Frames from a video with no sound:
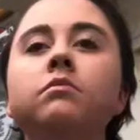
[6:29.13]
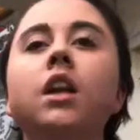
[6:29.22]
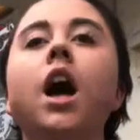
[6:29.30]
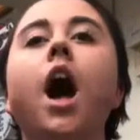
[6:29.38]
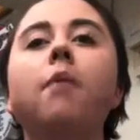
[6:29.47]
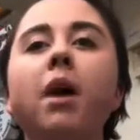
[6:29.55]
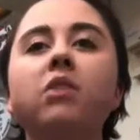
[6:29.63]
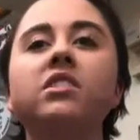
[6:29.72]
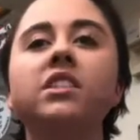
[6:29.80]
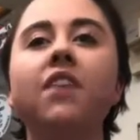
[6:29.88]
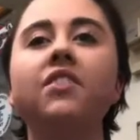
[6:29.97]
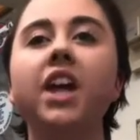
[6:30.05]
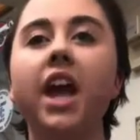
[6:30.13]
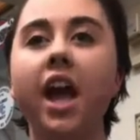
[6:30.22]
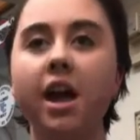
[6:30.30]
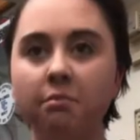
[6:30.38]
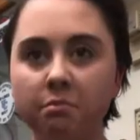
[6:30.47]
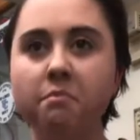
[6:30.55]
About 7
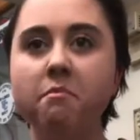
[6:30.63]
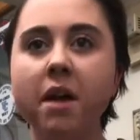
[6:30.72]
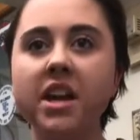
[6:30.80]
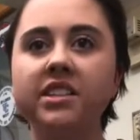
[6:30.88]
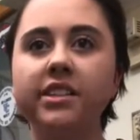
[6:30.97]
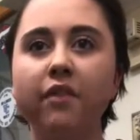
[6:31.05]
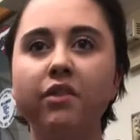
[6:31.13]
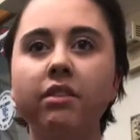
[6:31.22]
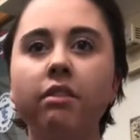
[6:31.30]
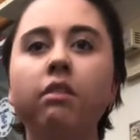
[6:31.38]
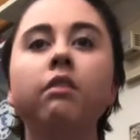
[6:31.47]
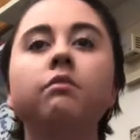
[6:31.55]
a.m., May 7th.